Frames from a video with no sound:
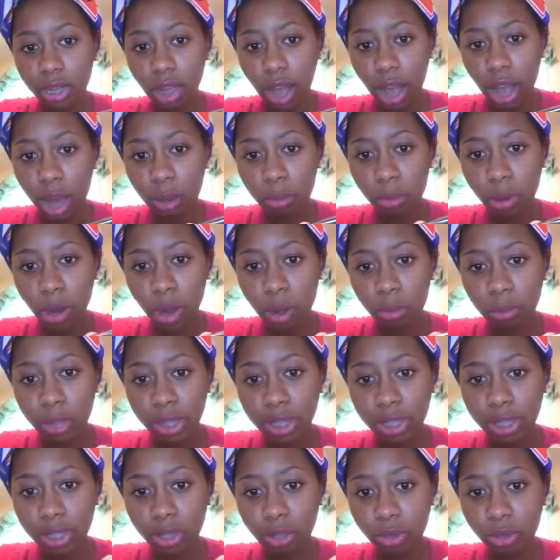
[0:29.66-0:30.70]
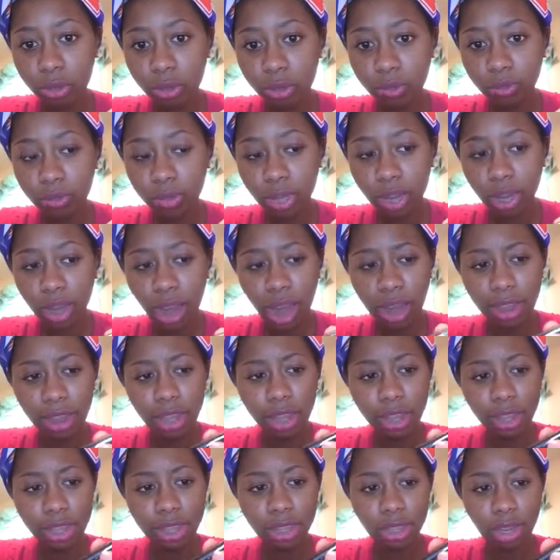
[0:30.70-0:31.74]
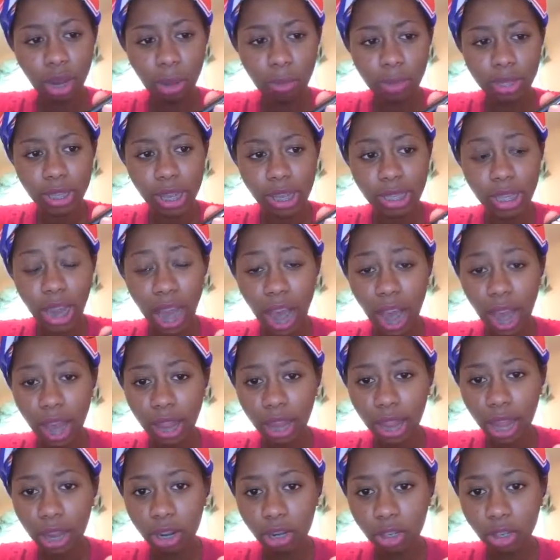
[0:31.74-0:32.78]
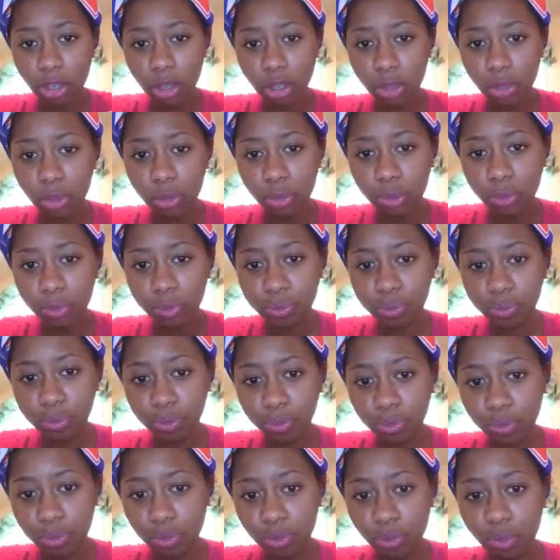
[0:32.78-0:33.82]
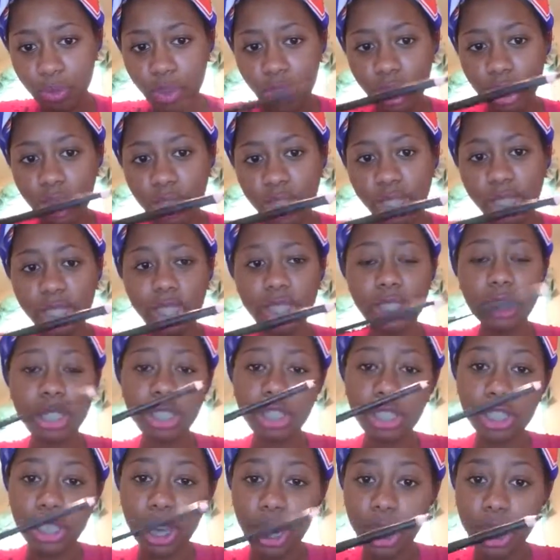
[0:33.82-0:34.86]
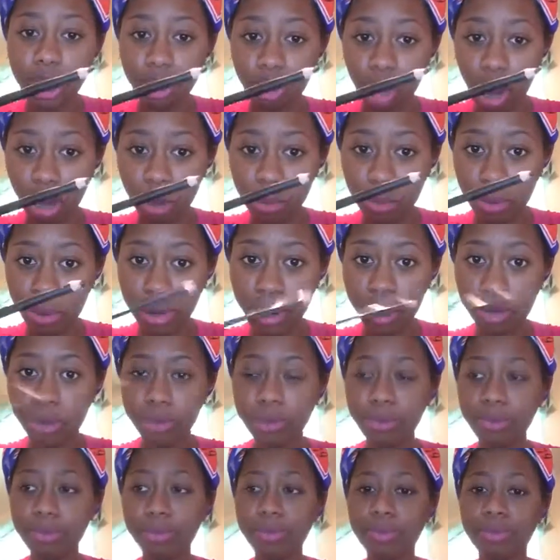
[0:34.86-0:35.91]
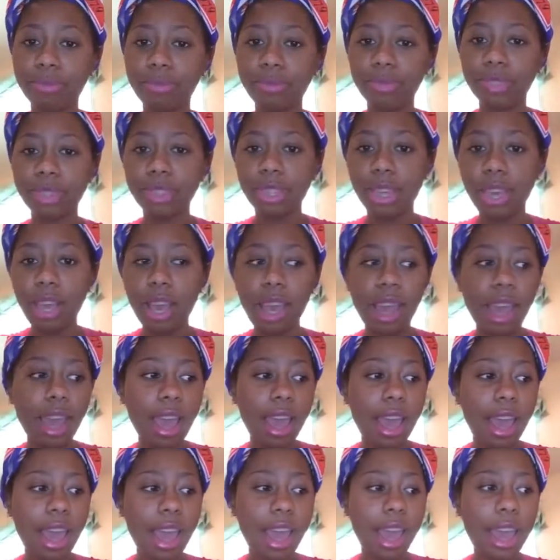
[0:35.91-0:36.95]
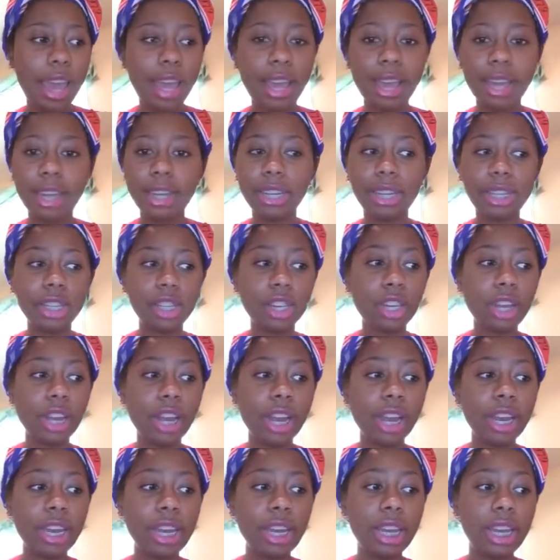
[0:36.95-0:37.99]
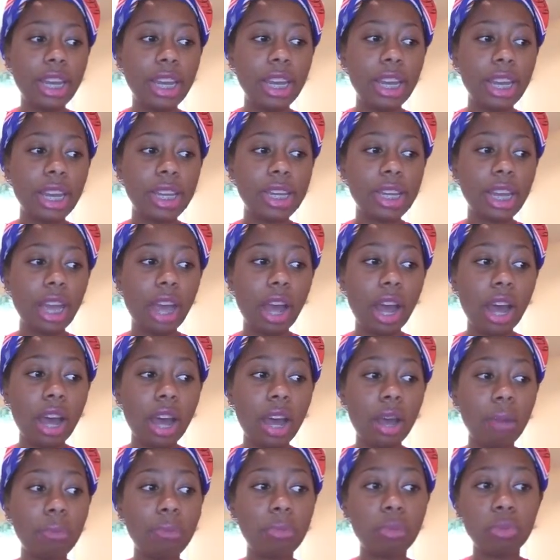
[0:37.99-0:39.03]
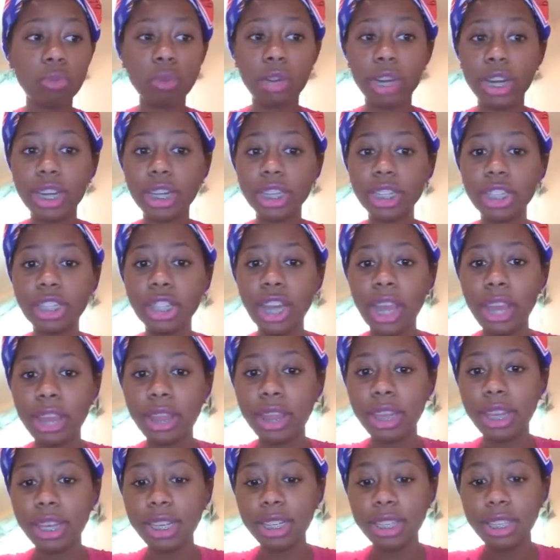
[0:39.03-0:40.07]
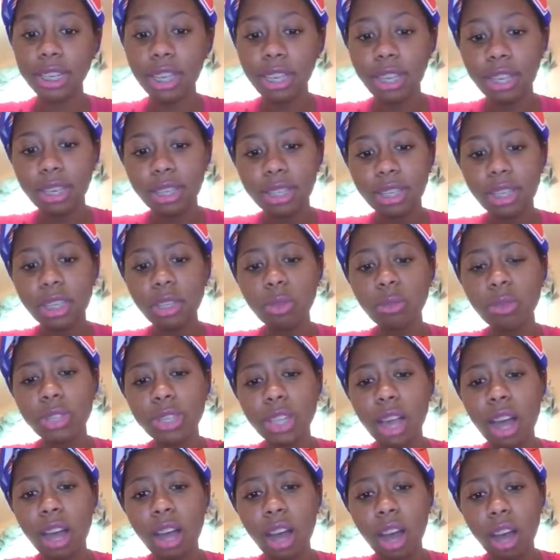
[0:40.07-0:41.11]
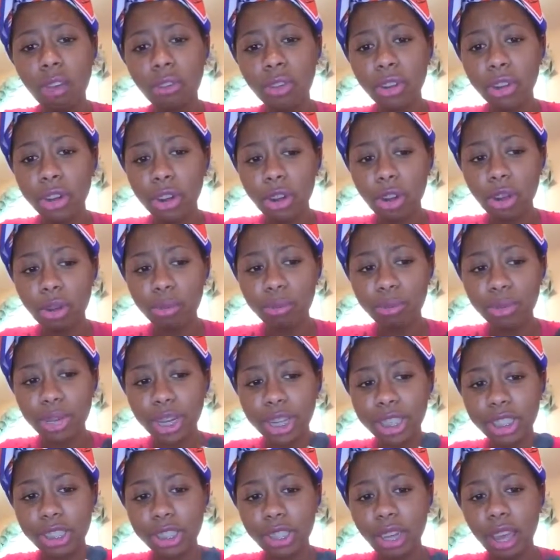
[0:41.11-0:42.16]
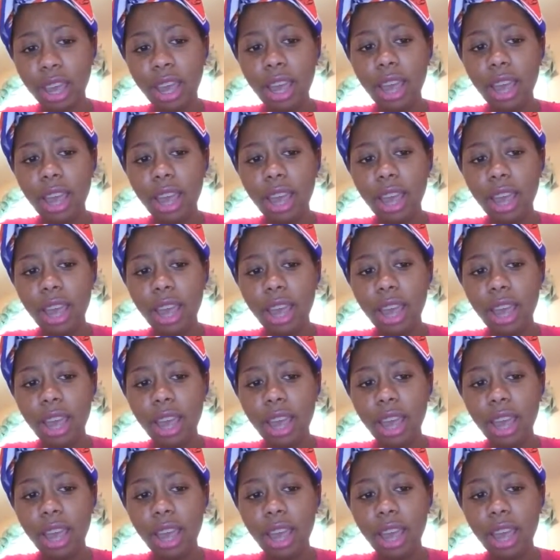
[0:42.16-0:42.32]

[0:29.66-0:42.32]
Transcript: eyebrow pencil, and I think this doubles as an eyeliner too, and this is in the shade dark brown. And you're gonna need a brush. This was a CoverGirl brush.